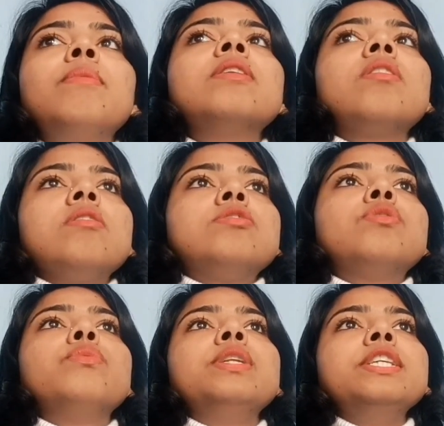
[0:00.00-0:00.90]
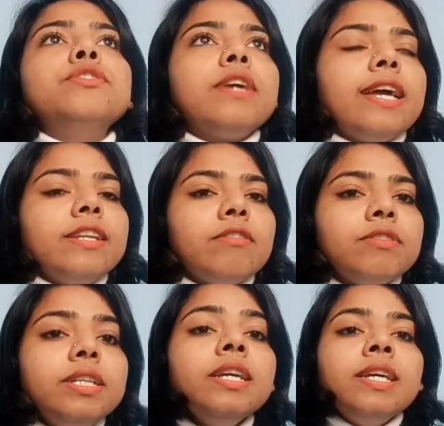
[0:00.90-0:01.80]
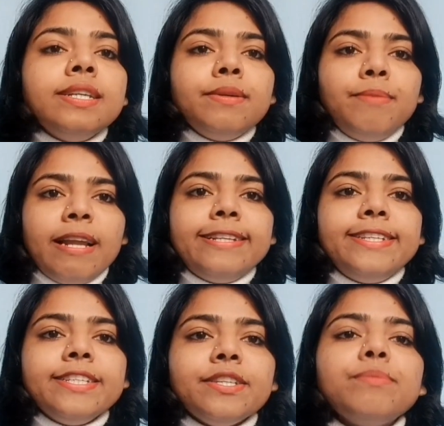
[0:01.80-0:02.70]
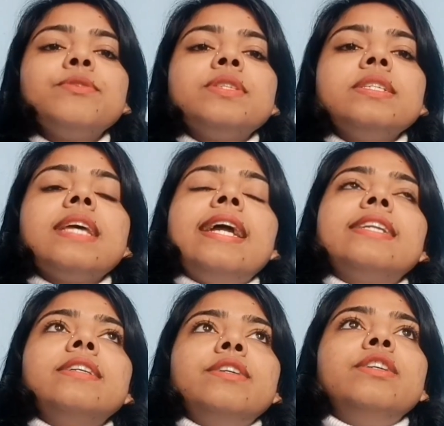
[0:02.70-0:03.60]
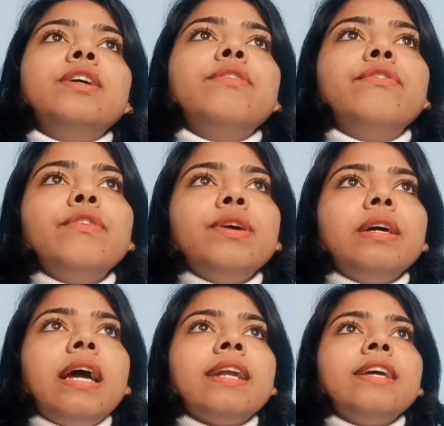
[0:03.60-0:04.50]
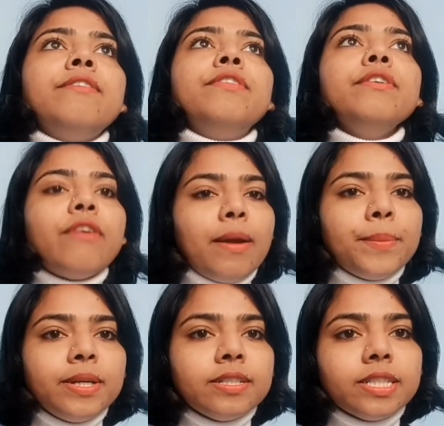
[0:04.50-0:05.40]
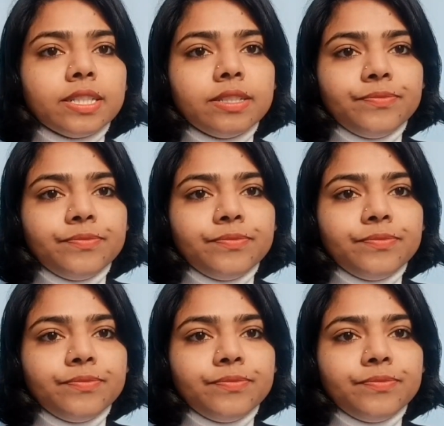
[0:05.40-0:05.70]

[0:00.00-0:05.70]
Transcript: but also we need to carry out the validation process at every 5 years.